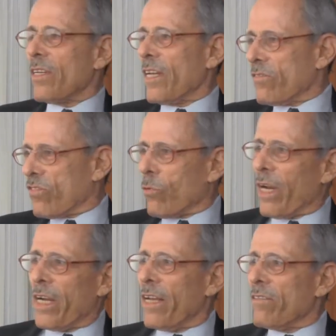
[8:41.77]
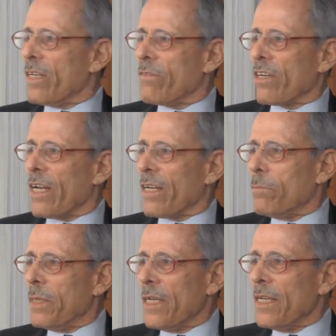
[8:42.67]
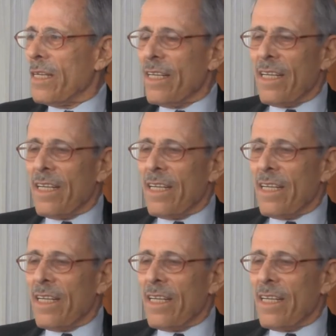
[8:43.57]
to get straight A's, never get a B.